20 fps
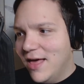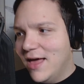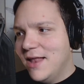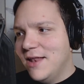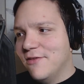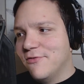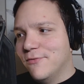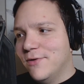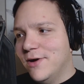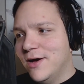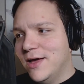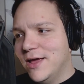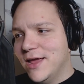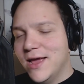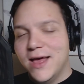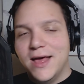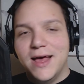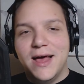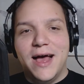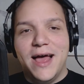That is
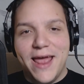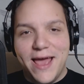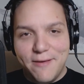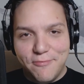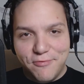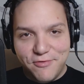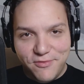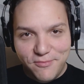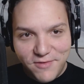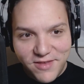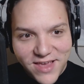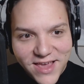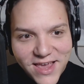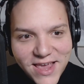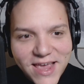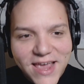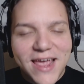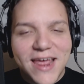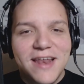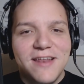why I have some
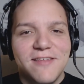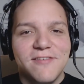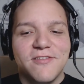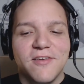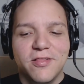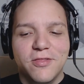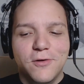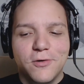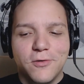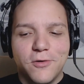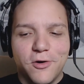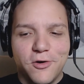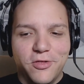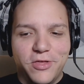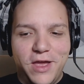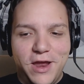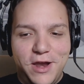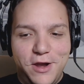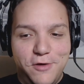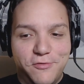tea. It is a little early.